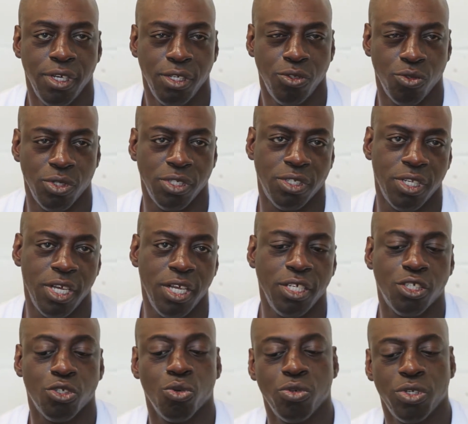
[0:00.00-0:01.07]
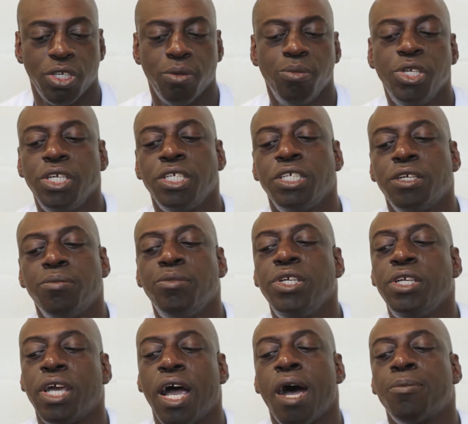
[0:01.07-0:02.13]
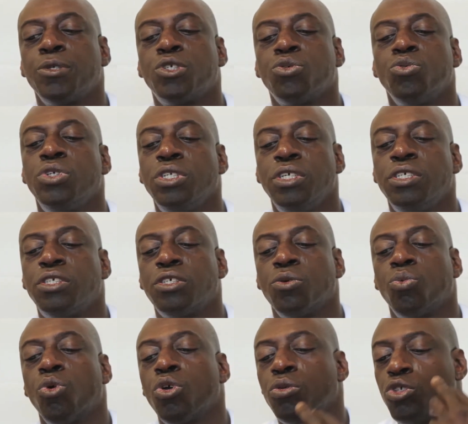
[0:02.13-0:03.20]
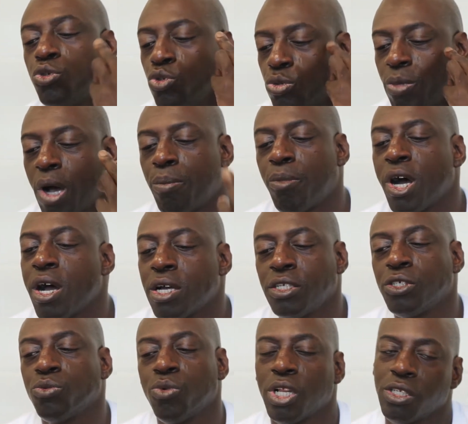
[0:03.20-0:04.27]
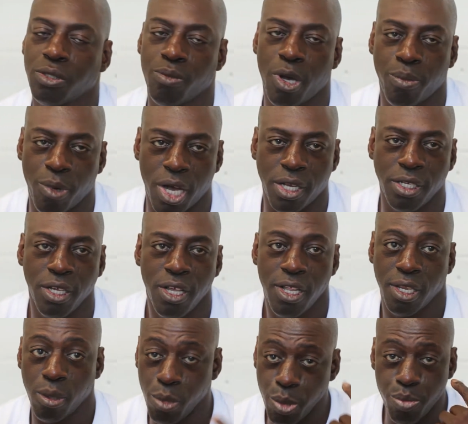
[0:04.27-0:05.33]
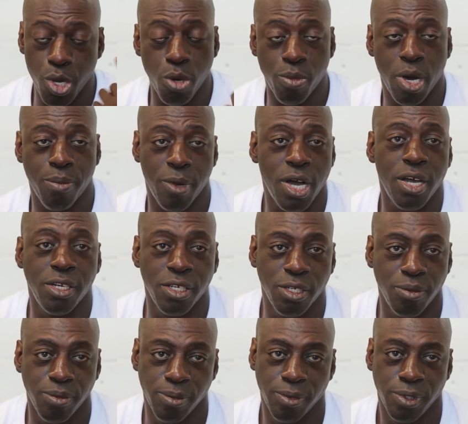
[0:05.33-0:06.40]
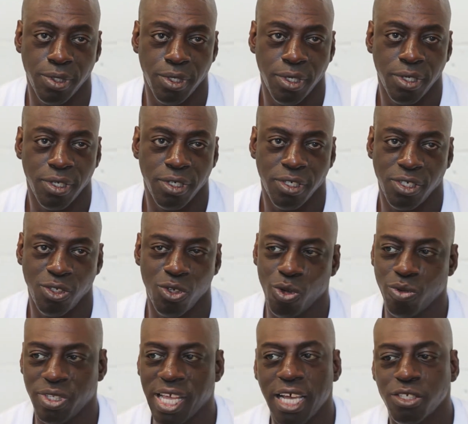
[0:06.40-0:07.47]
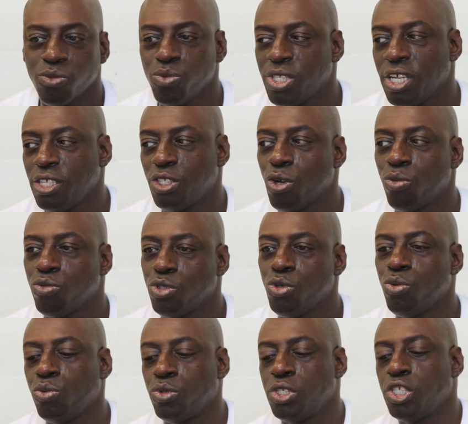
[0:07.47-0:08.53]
You understand? So give me an opportunity to use my mind as well as my body. Let me build my mind up. You know, that's what they don't do.